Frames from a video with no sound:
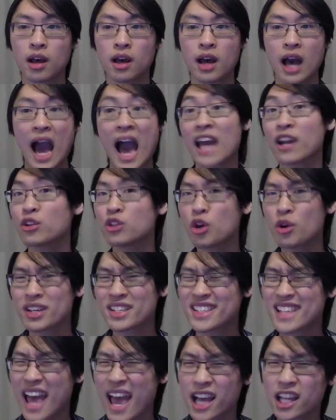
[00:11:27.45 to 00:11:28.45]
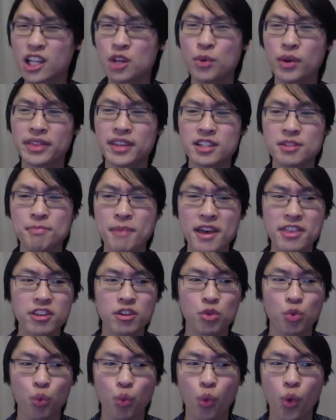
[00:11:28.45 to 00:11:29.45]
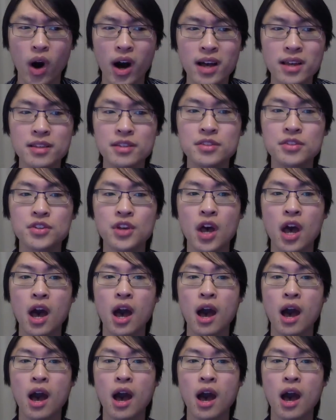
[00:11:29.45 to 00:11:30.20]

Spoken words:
I don't know exactly what this method was,